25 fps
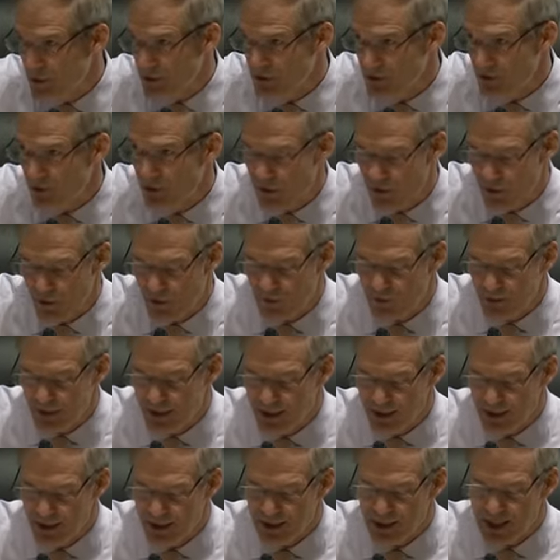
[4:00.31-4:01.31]
in your home,
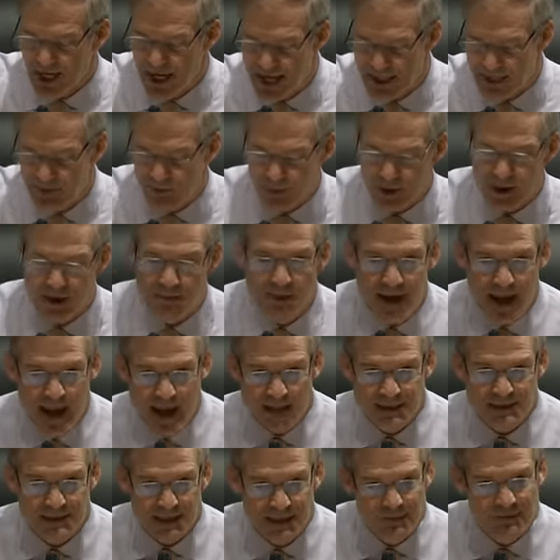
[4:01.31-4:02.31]
you had to wear a
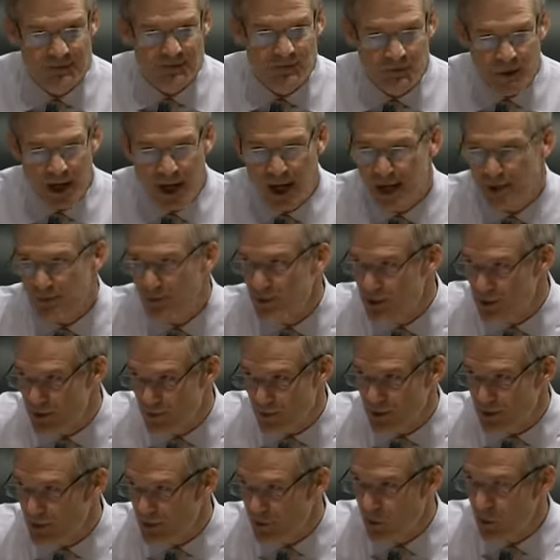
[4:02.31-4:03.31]
mask. In Vermont, when you
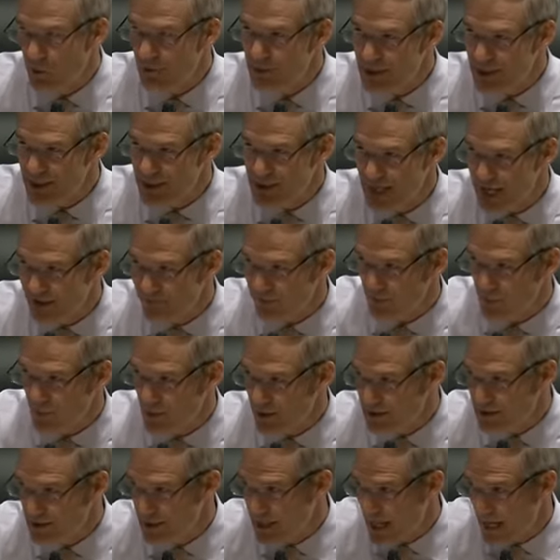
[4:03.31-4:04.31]
were in your home, you didn't have, wear,
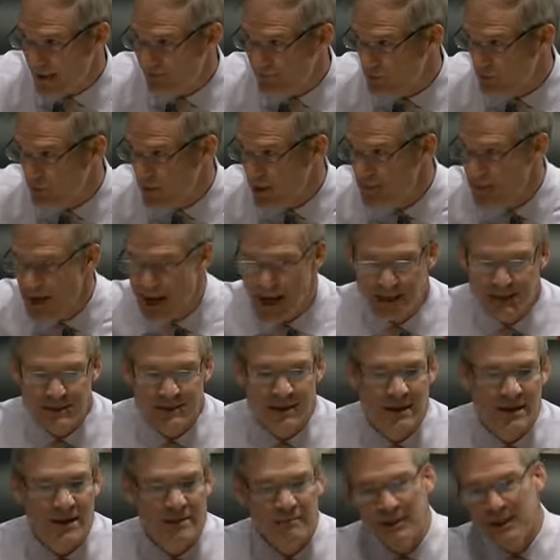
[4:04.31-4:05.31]
have to wear a mask
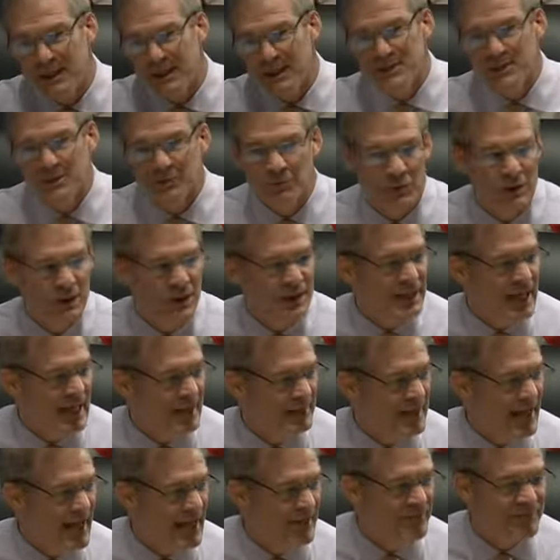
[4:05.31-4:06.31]
because you weren't allowed
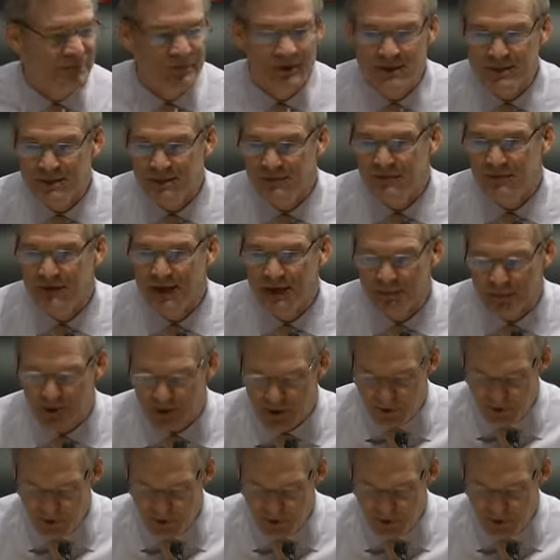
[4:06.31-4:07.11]
to have friends and family